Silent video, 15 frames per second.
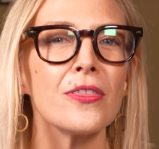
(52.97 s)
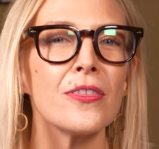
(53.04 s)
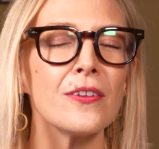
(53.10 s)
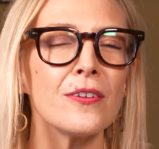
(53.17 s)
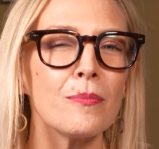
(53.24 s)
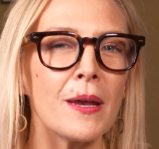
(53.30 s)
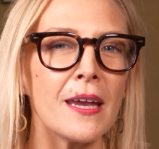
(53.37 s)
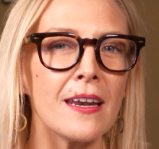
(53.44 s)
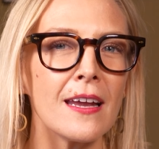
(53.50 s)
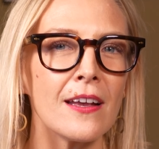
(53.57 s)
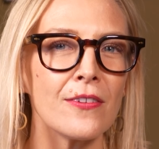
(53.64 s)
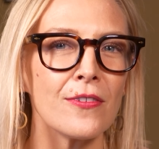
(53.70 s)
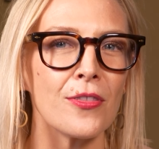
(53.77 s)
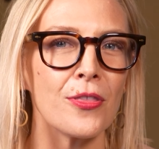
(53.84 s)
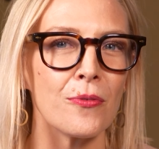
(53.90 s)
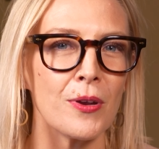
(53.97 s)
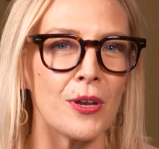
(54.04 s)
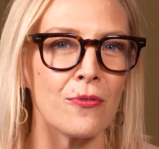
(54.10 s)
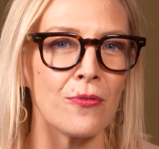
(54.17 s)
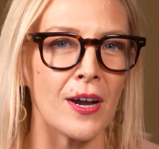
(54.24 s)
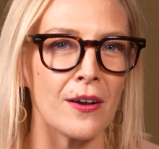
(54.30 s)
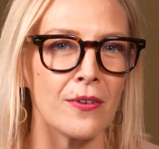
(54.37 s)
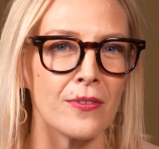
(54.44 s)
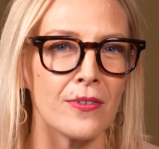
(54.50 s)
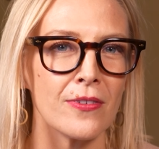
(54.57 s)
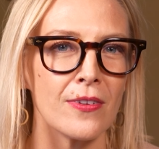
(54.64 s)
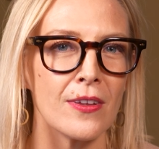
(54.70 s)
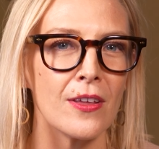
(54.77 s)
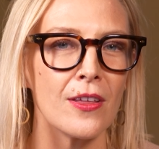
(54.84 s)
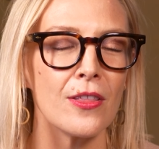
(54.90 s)
The debate has 3
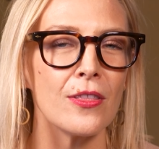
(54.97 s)
rounds: